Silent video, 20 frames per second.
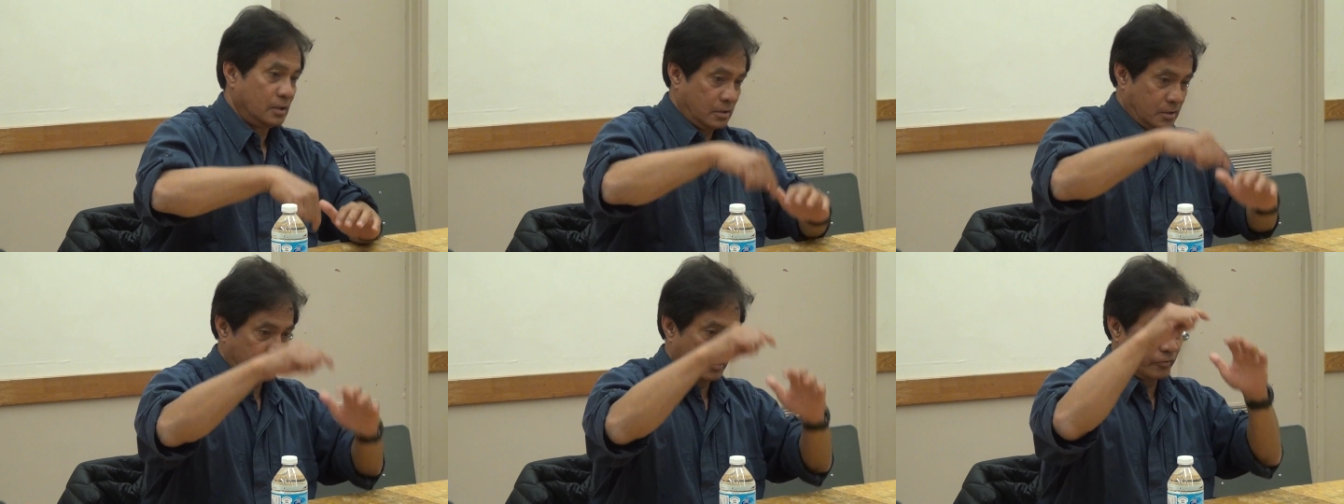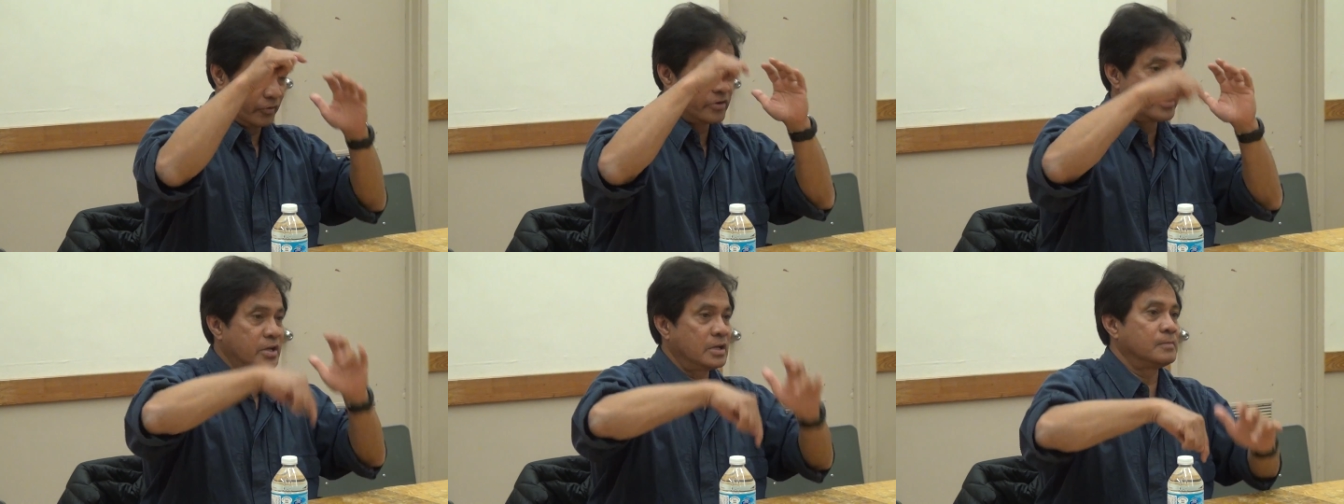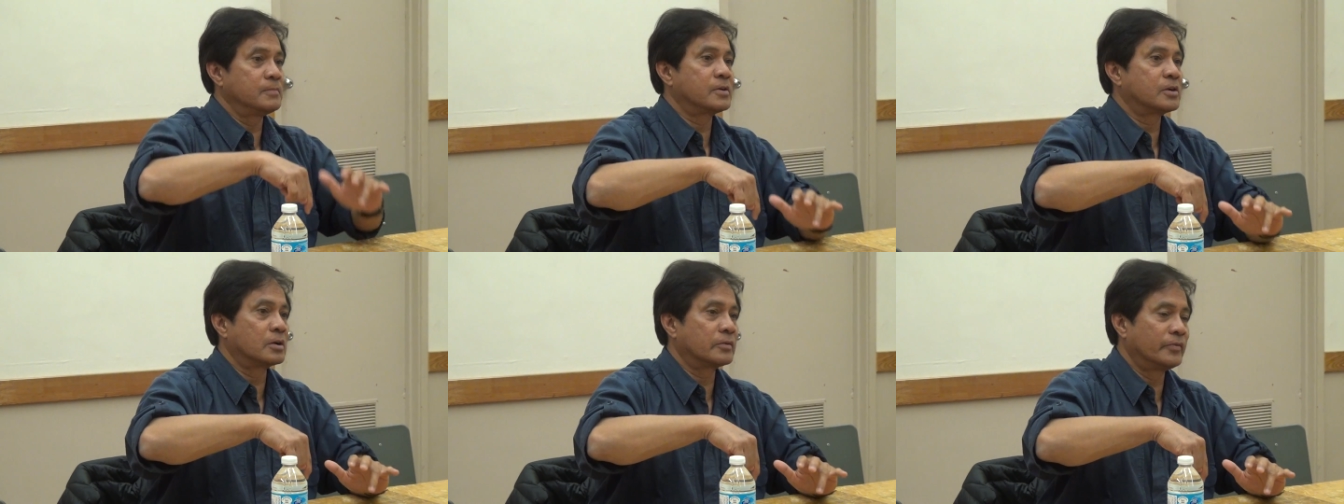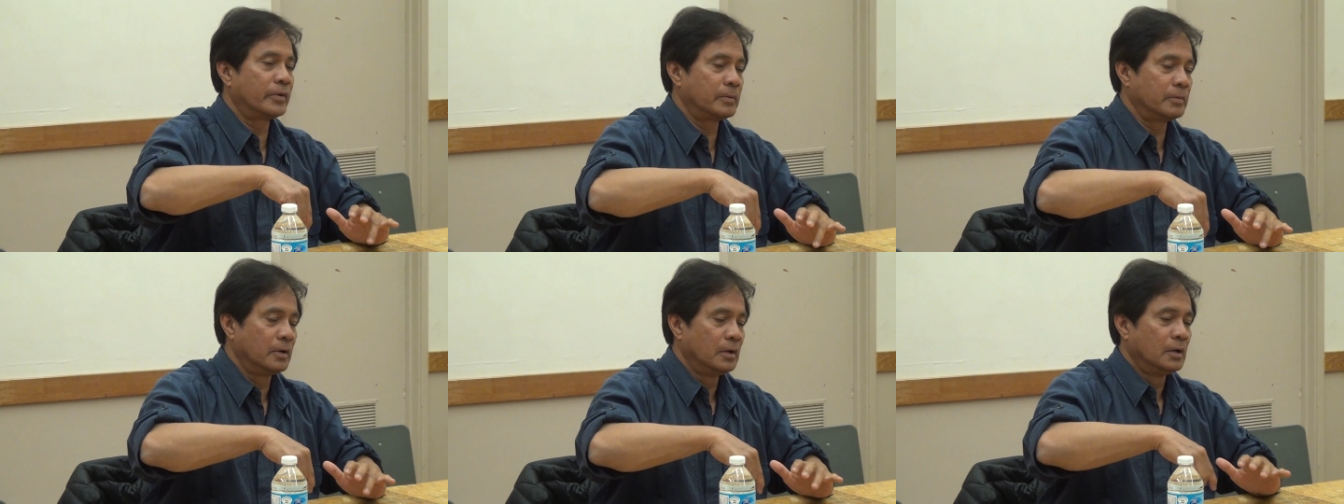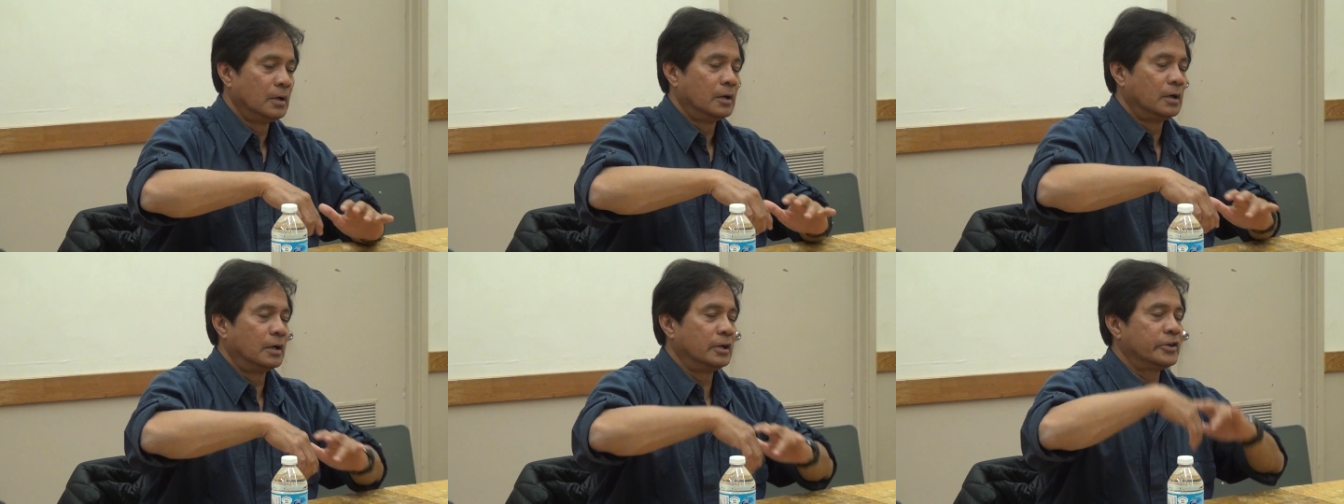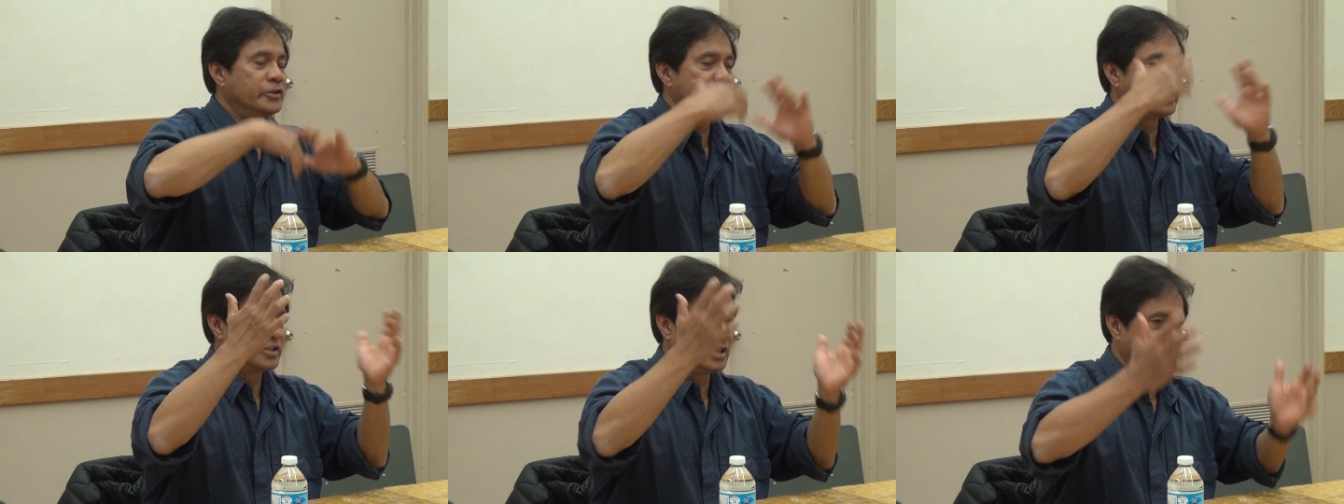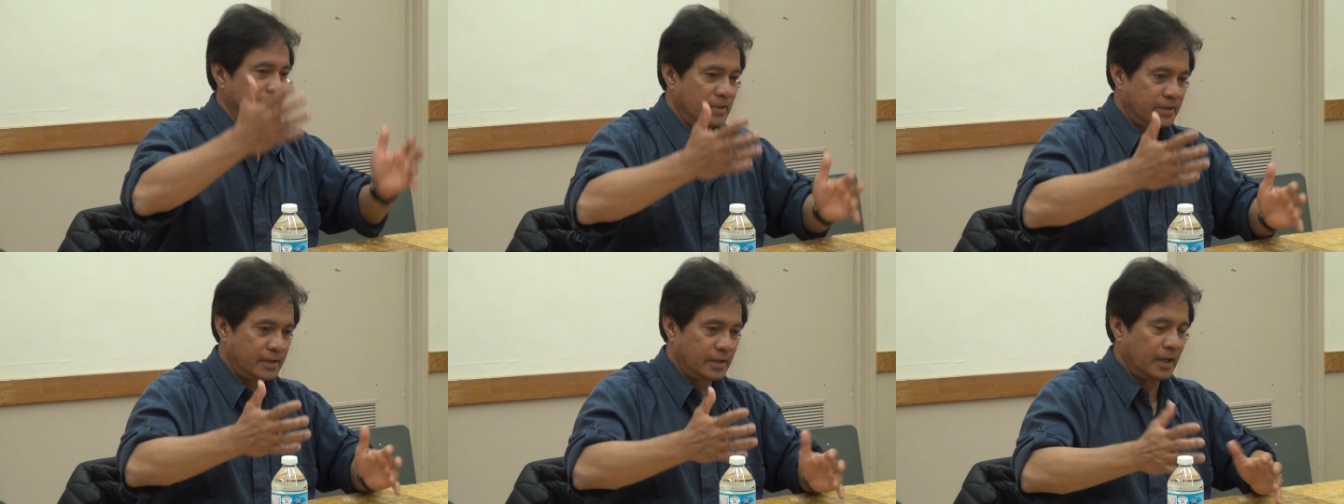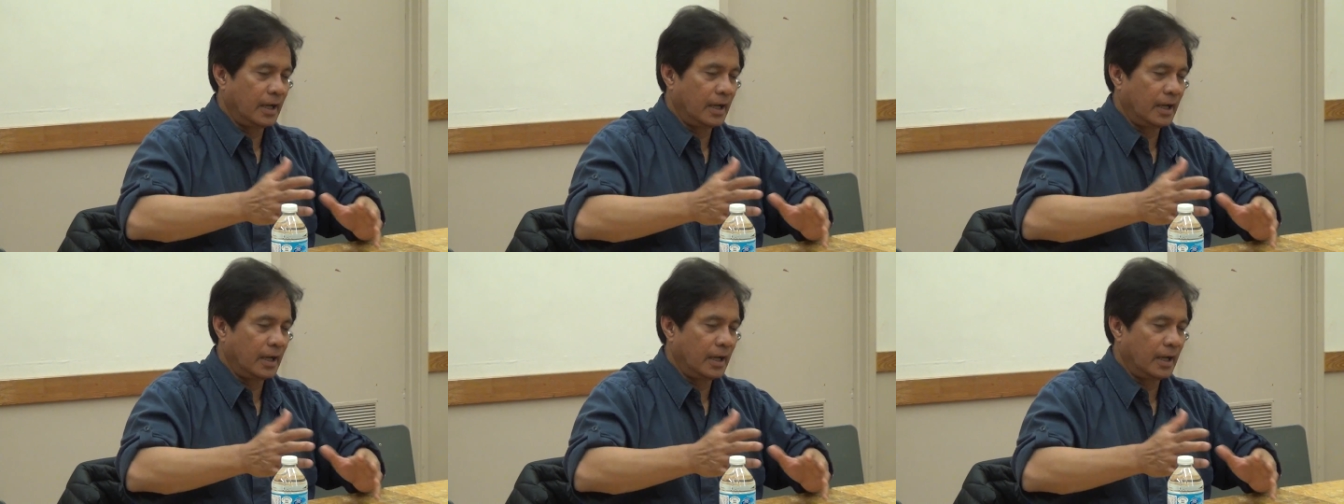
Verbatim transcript: so regimes of a, a legitimacy,